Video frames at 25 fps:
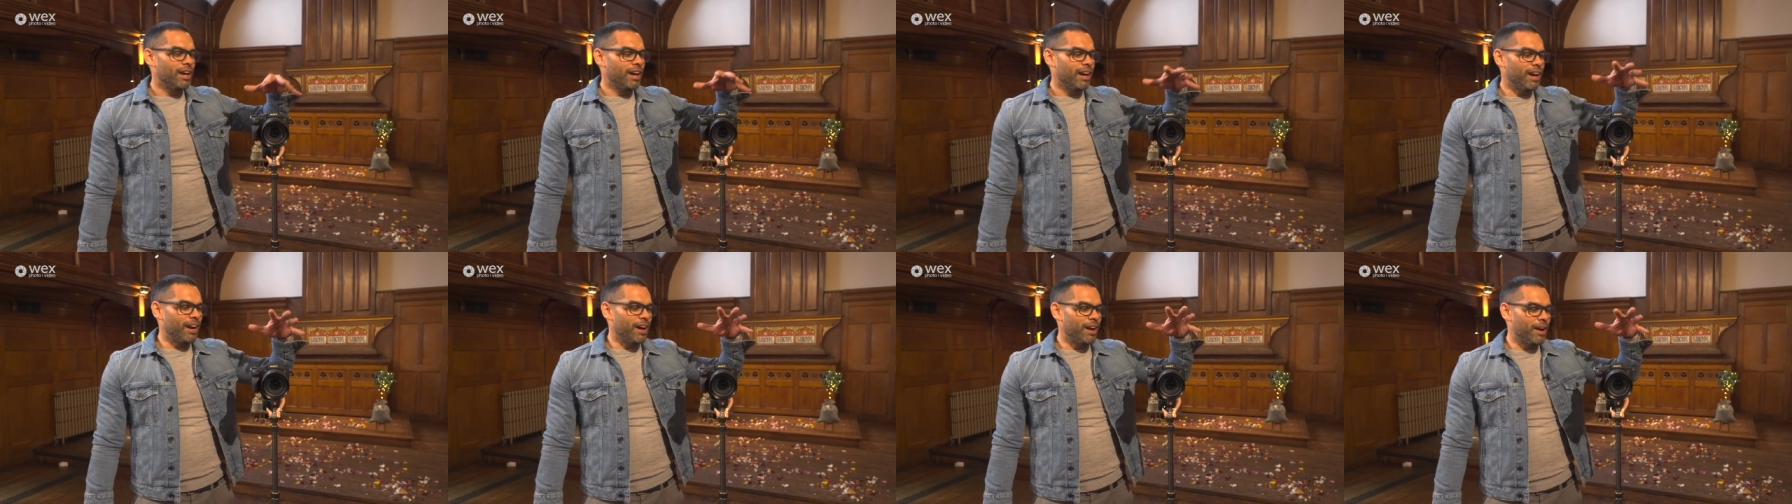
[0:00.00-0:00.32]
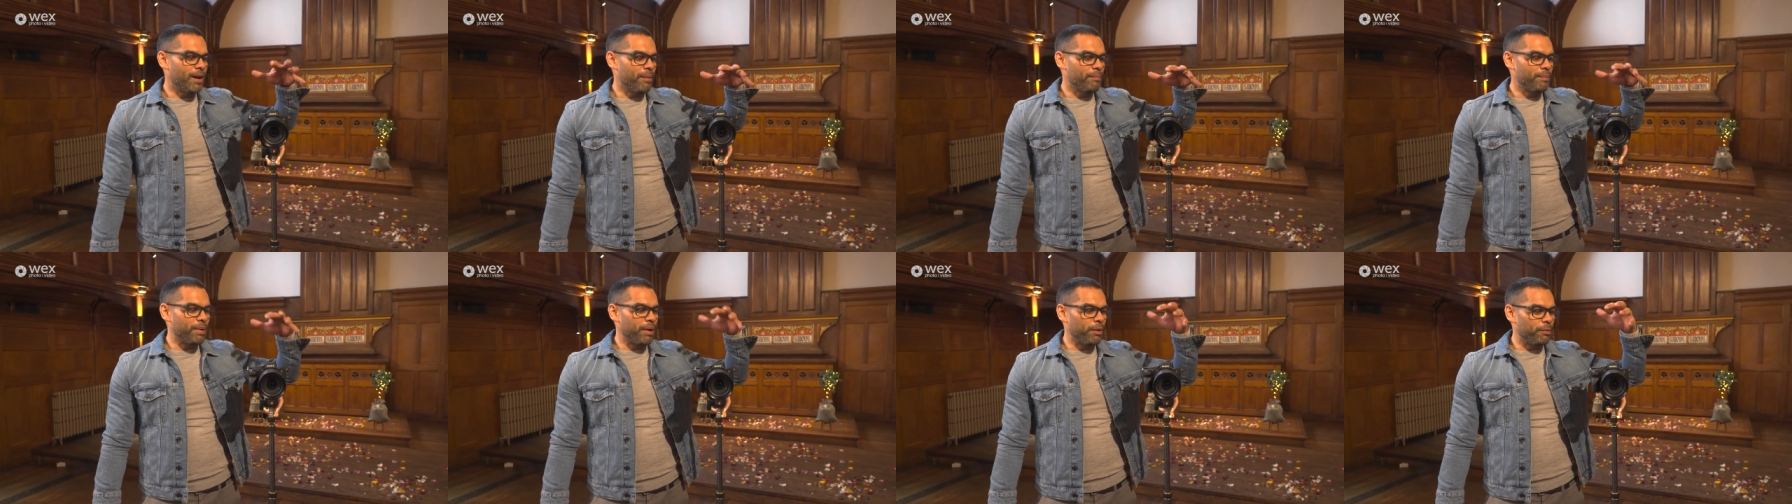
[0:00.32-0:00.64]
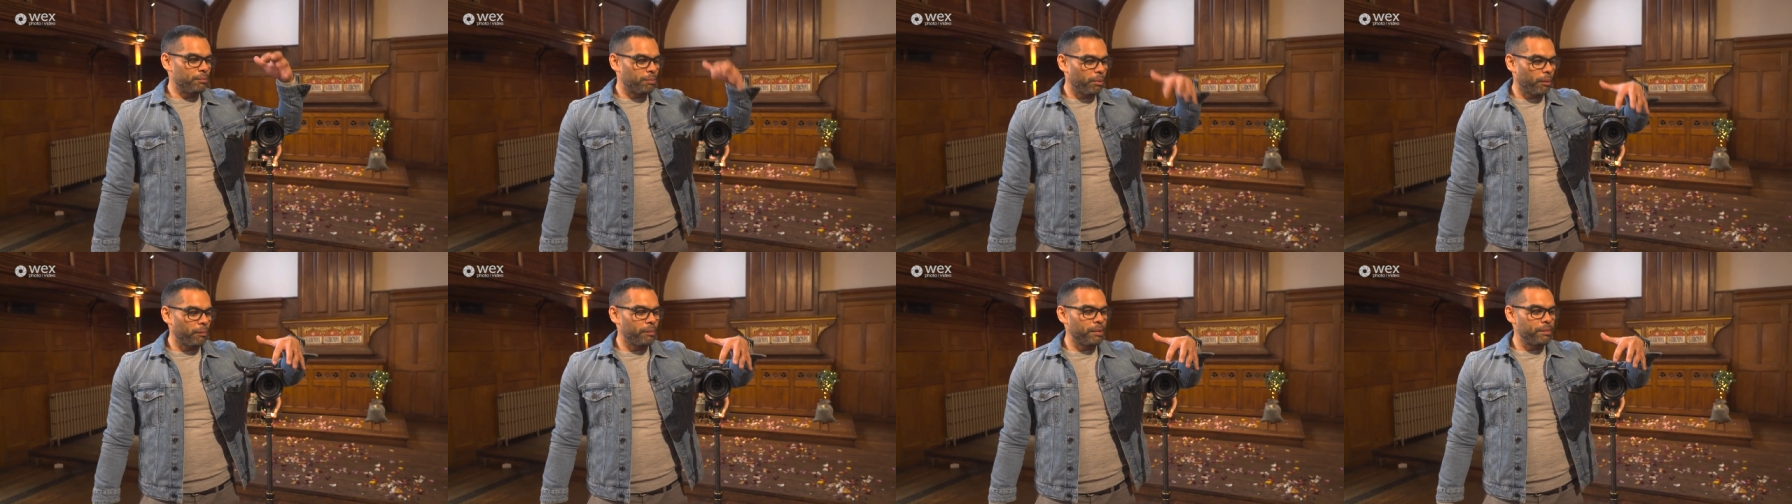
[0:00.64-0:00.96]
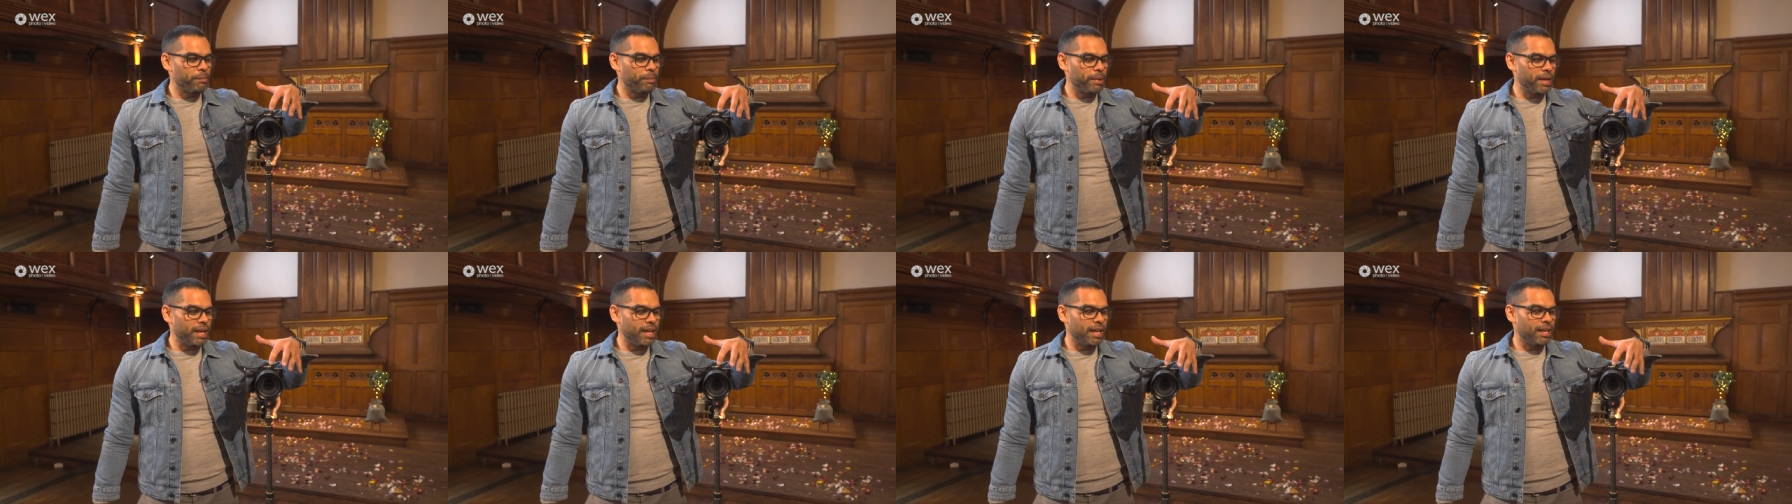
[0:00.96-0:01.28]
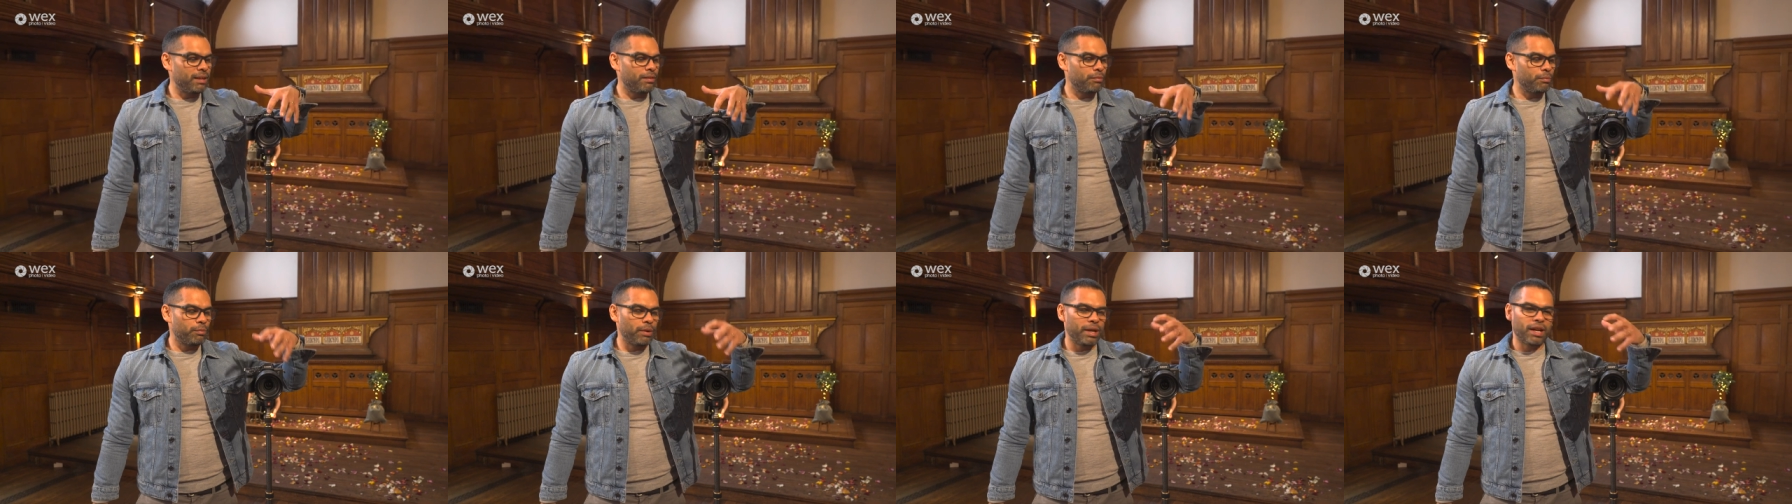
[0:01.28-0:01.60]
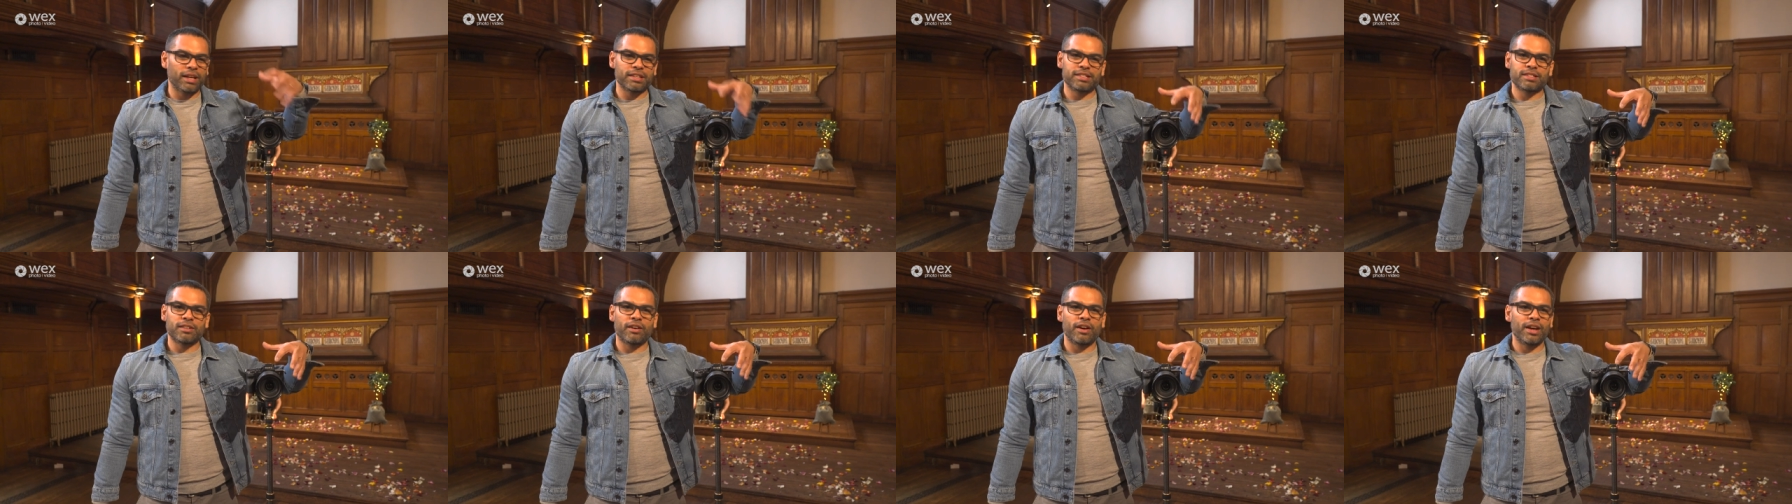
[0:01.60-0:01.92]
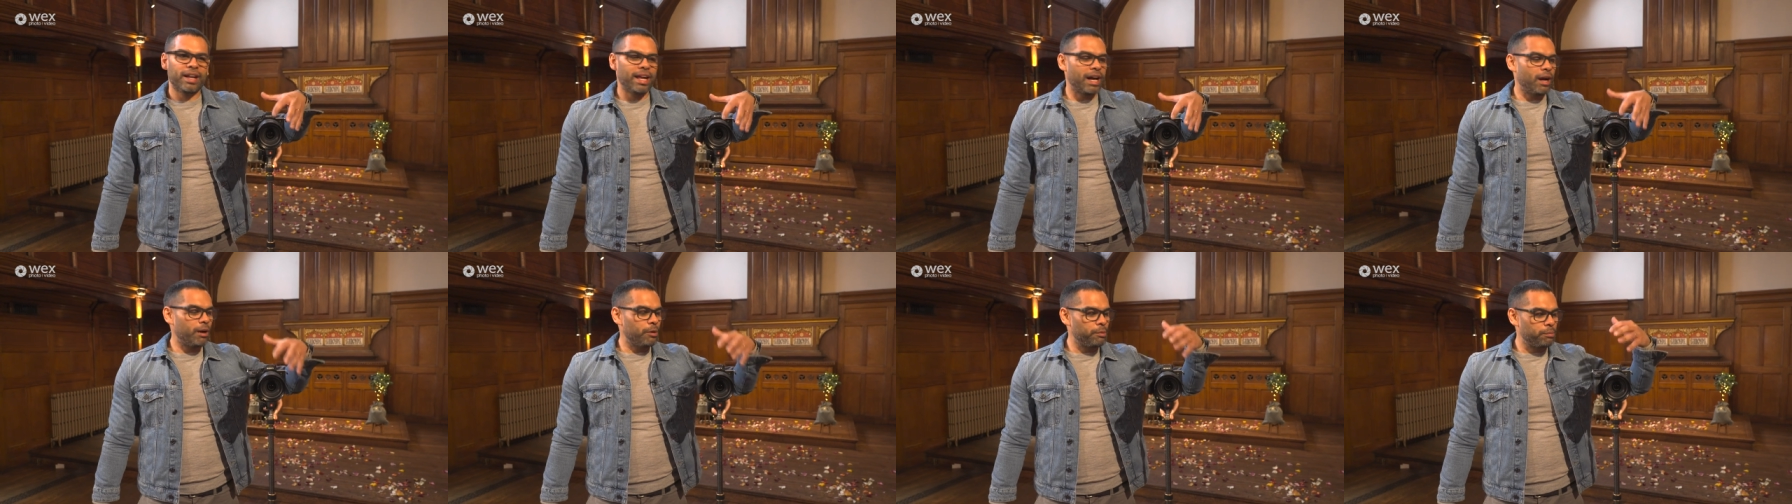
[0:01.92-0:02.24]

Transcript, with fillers: um, it'd probably be, when I started out,